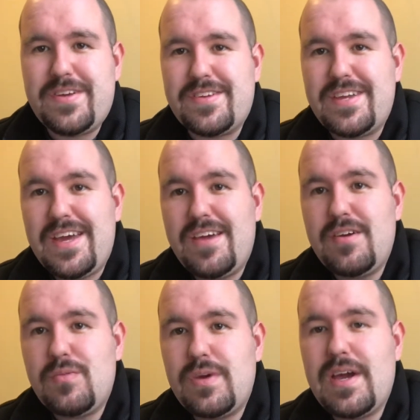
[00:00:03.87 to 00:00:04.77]
and today
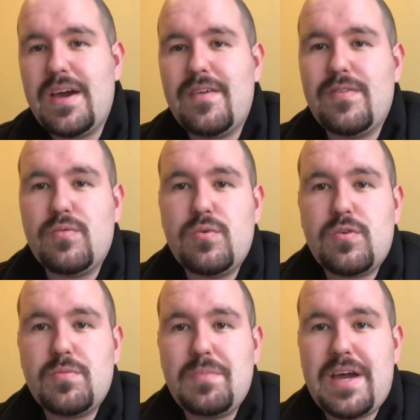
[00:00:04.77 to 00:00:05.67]
we have the
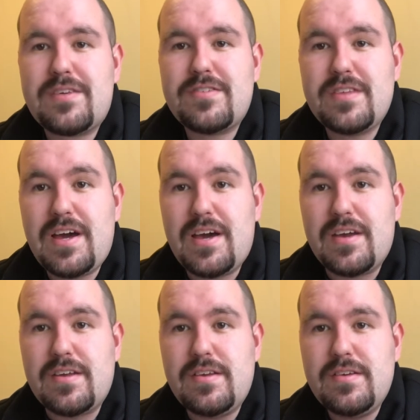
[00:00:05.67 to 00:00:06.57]
Ruger Max
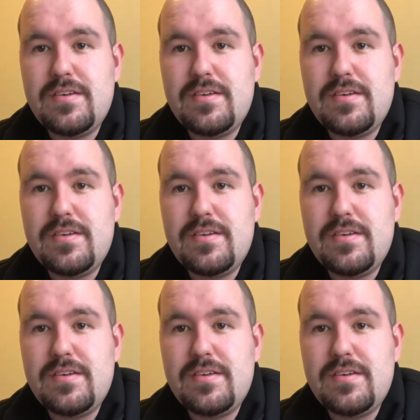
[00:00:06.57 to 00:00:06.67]
9